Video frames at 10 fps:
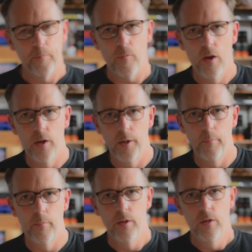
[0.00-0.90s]

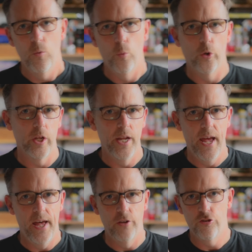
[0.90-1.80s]
we're gonna
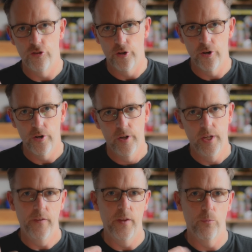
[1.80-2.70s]
add sugar,
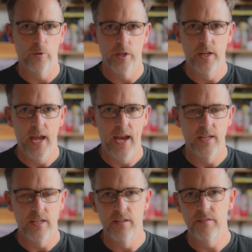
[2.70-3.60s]
and then we're gonna add
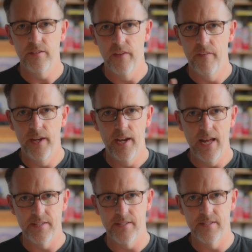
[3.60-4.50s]
yeast, and then it
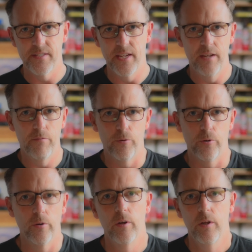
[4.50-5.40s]
has to stay
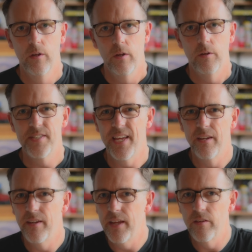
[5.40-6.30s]
for
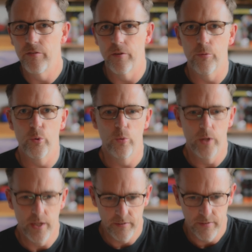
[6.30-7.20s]
10 days to 3
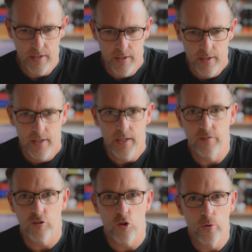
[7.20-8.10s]
weeks.
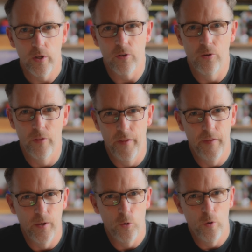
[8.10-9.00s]
It's critical that
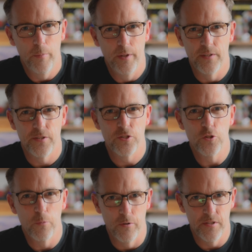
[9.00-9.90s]
the equipment is
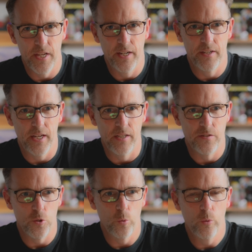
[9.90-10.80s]
super sanitized.
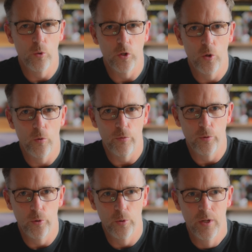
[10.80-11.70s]
So we will go
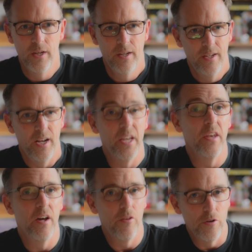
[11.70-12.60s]
through
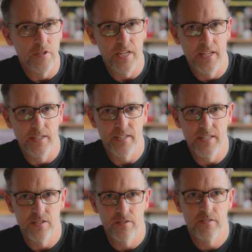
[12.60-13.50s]
another
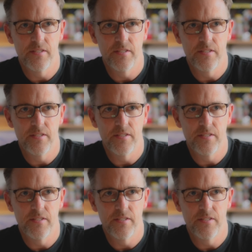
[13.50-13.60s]
sanitation.